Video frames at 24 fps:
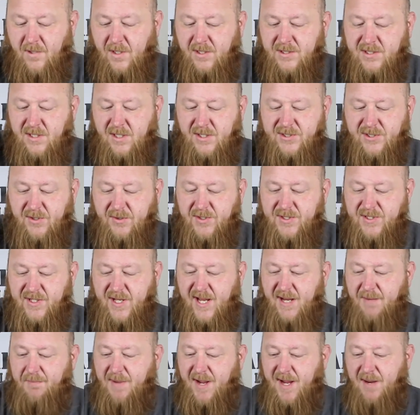is also
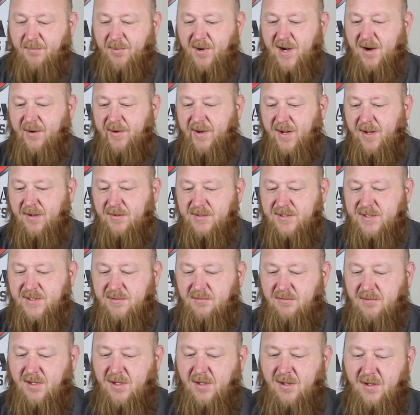designed by
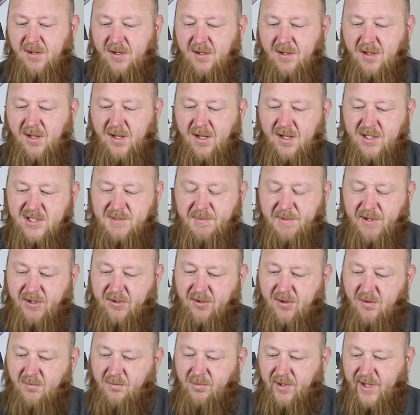Brownells. To be
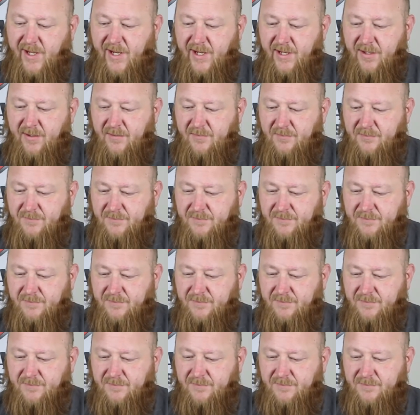chrome plated.